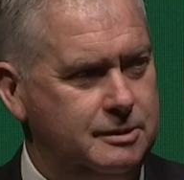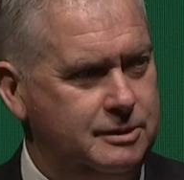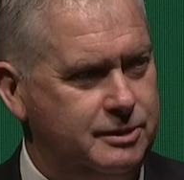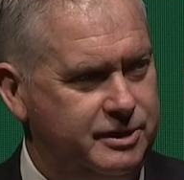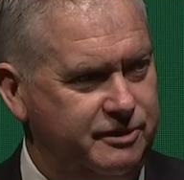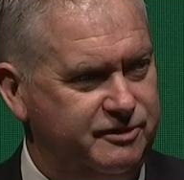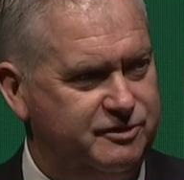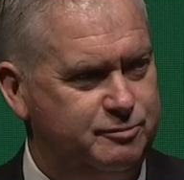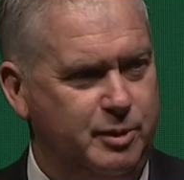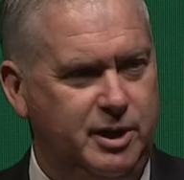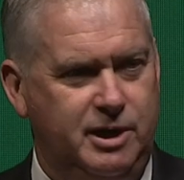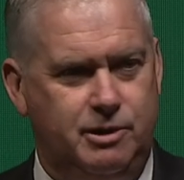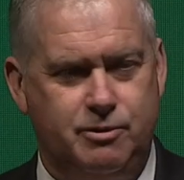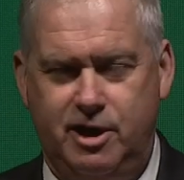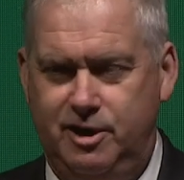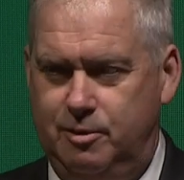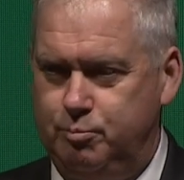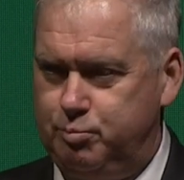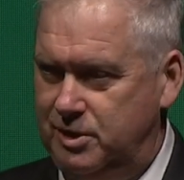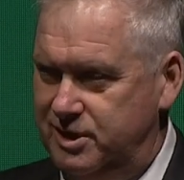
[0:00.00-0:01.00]
gives me
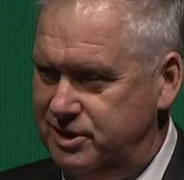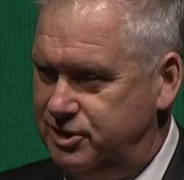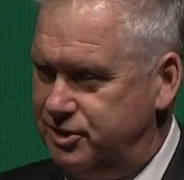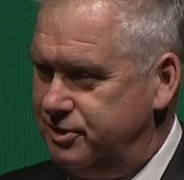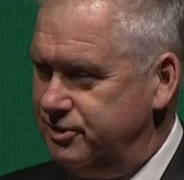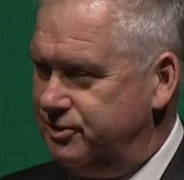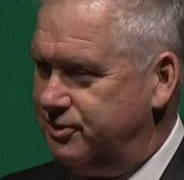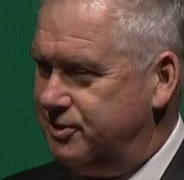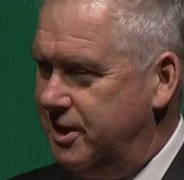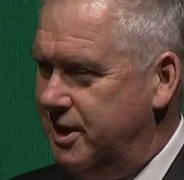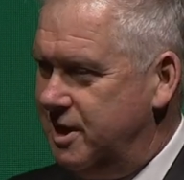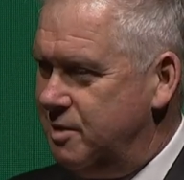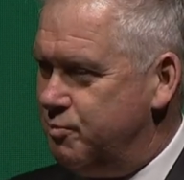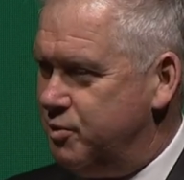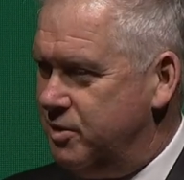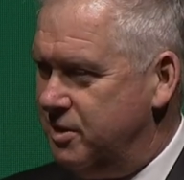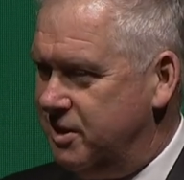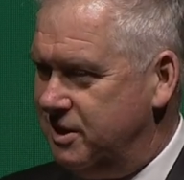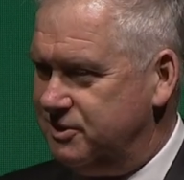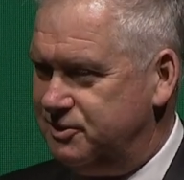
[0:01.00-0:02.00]
greater pleasure to see our
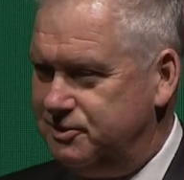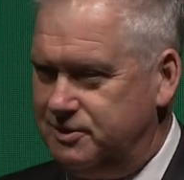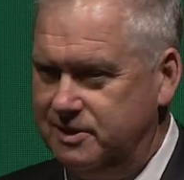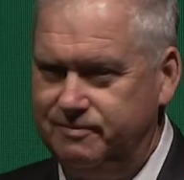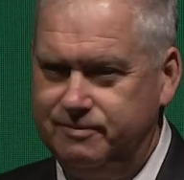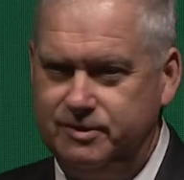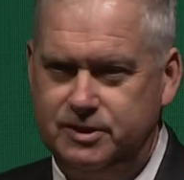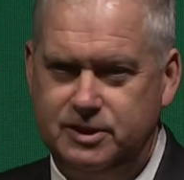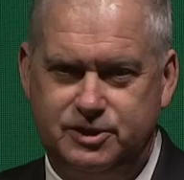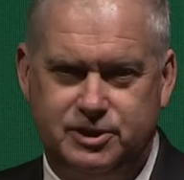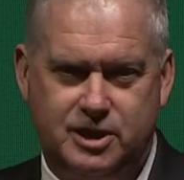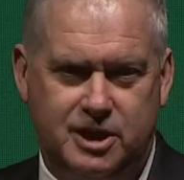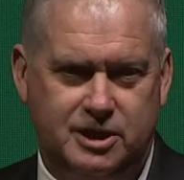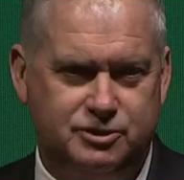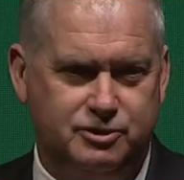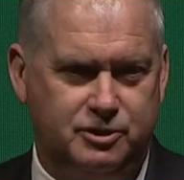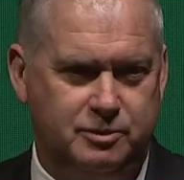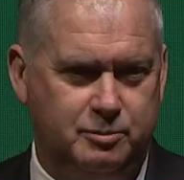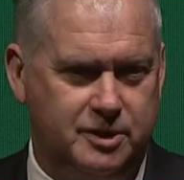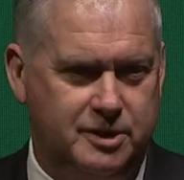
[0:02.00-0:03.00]
products leaving this
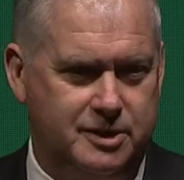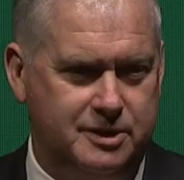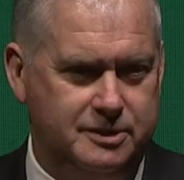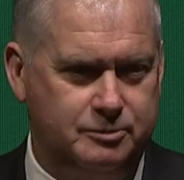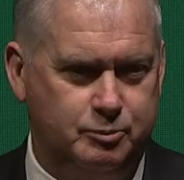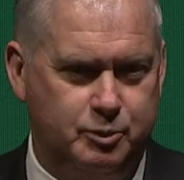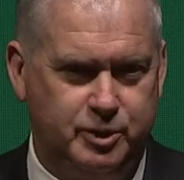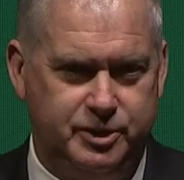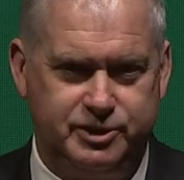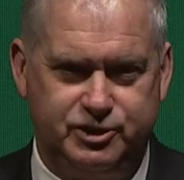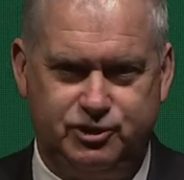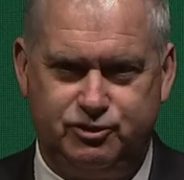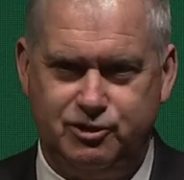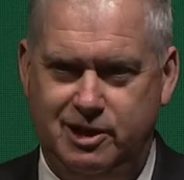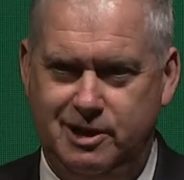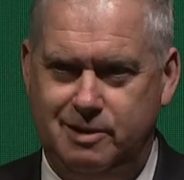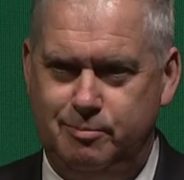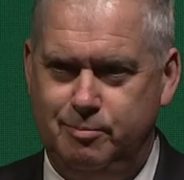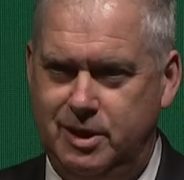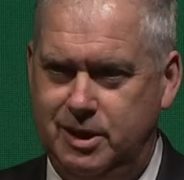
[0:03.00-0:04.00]
country with the
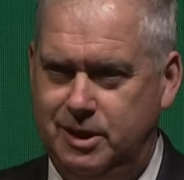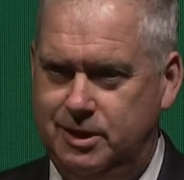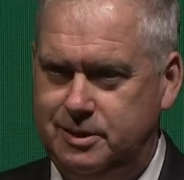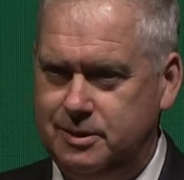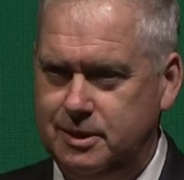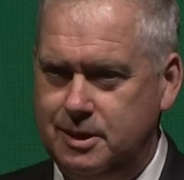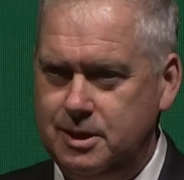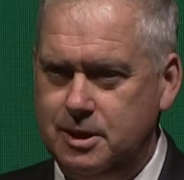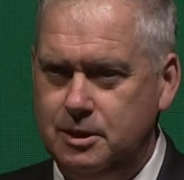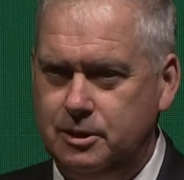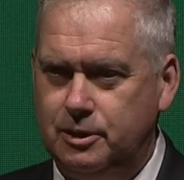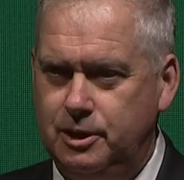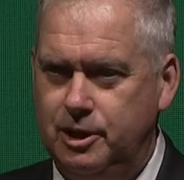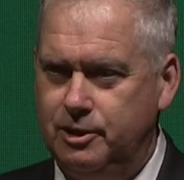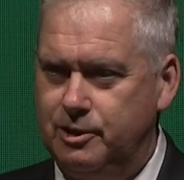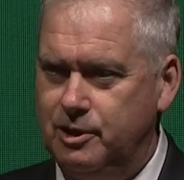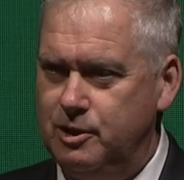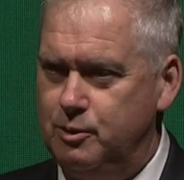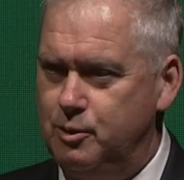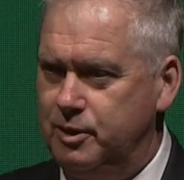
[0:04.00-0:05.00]
Australian-made
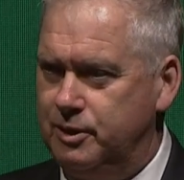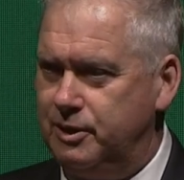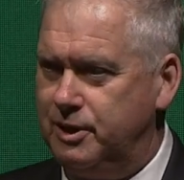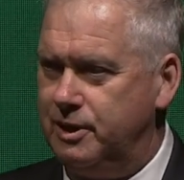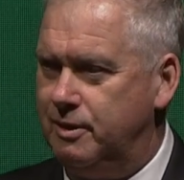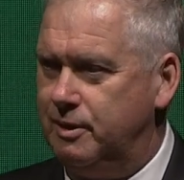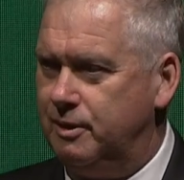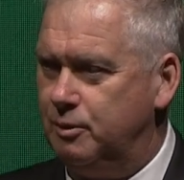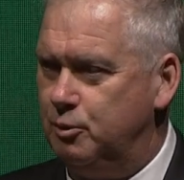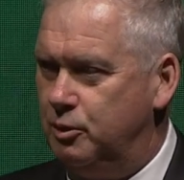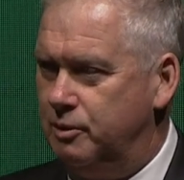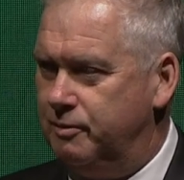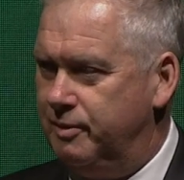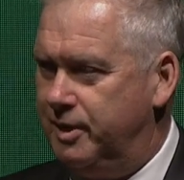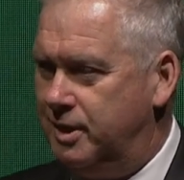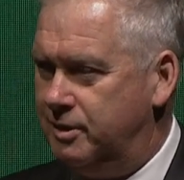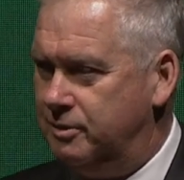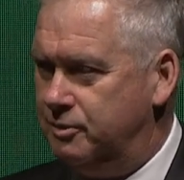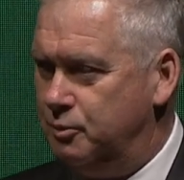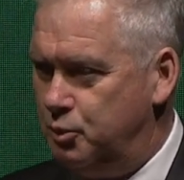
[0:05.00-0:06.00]
logo on, going all
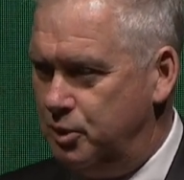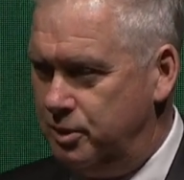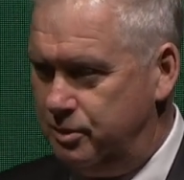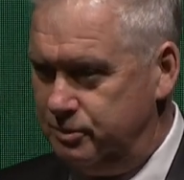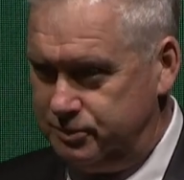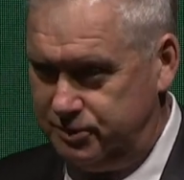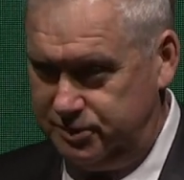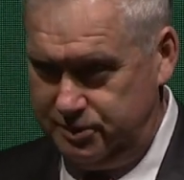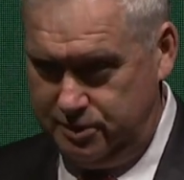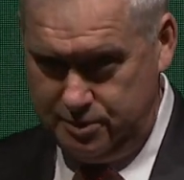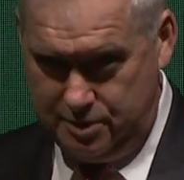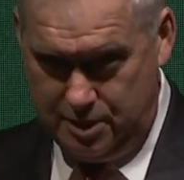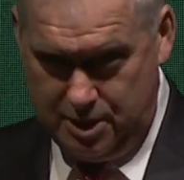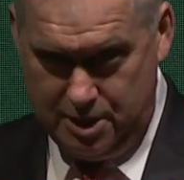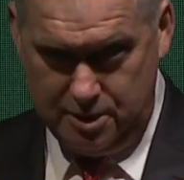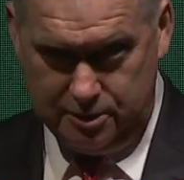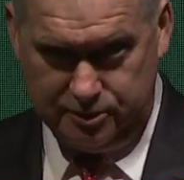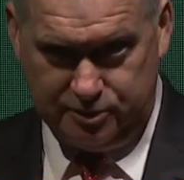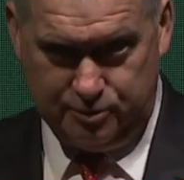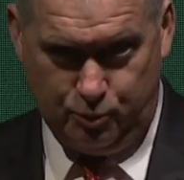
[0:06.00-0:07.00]
around the world to
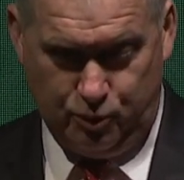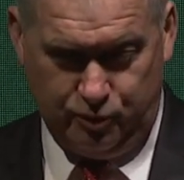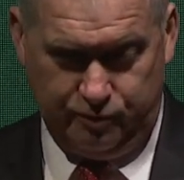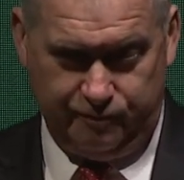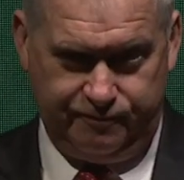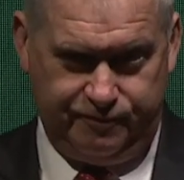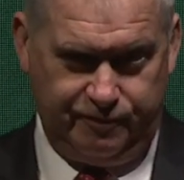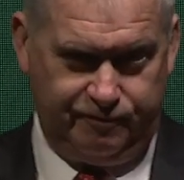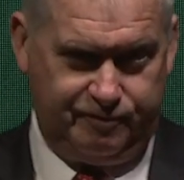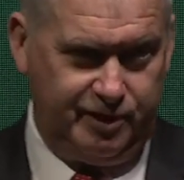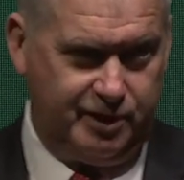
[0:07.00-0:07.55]
more than 50